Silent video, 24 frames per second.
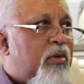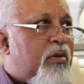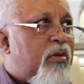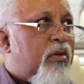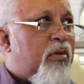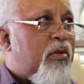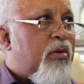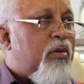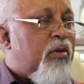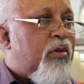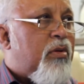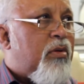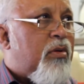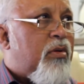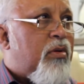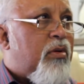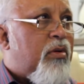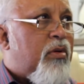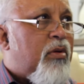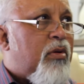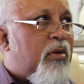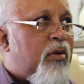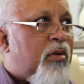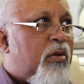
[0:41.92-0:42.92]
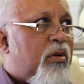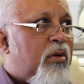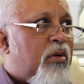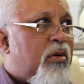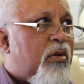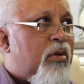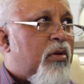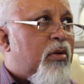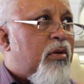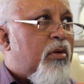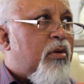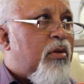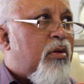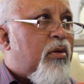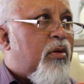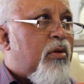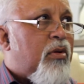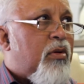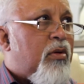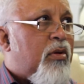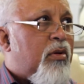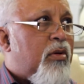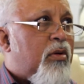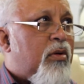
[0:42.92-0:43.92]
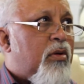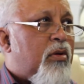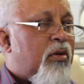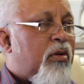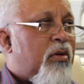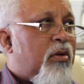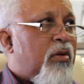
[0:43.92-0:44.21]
(silence)